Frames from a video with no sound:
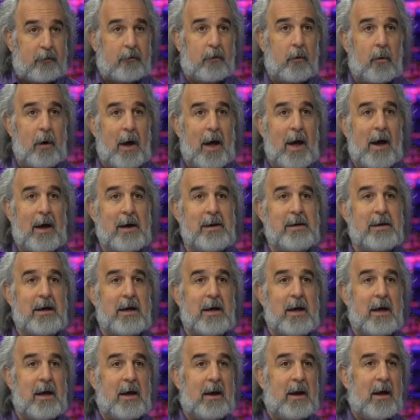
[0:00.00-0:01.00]
the way I
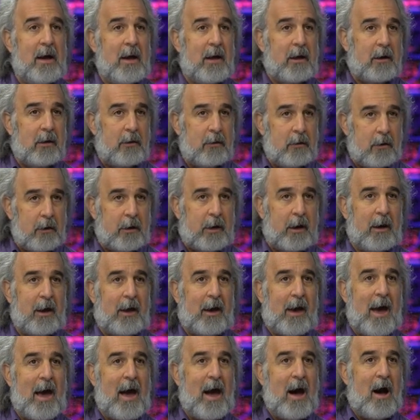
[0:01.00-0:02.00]
did, can look at
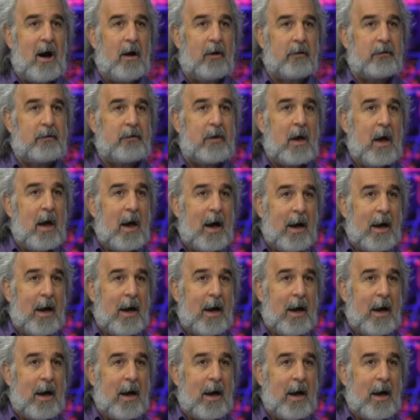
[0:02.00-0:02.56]
accounts.